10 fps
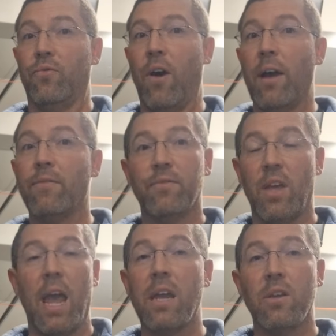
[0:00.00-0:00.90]
5-8
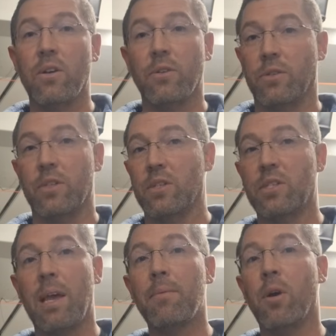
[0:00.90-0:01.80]
years in the
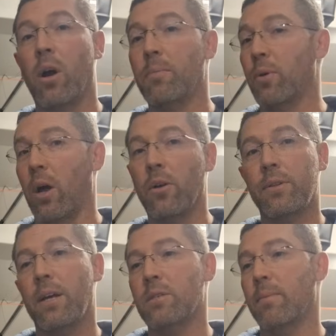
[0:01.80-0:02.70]
same car, put
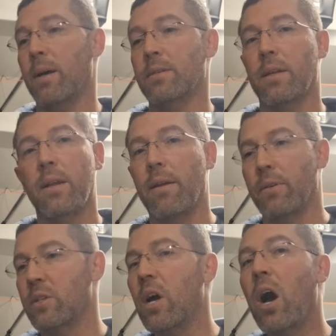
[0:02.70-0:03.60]
100,000 miles on it, and
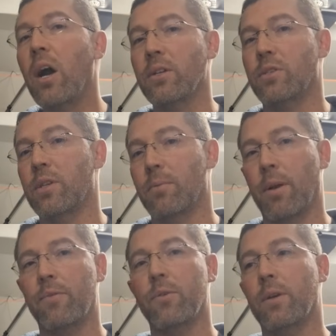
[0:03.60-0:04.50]
never touched the
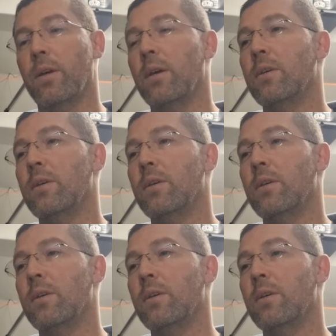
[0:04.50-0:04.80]
brake fluid.